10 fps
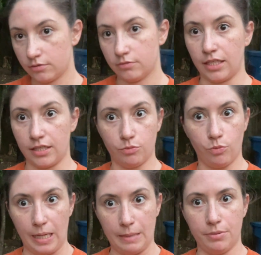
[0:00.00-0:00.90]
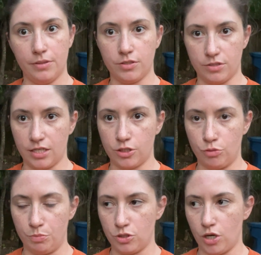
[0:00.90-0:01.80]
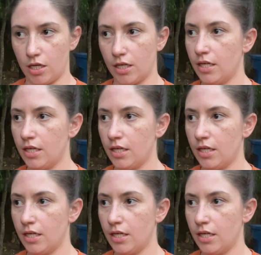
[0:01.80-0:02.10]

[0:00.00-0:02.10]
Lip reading: like wipe, so it's not super strong,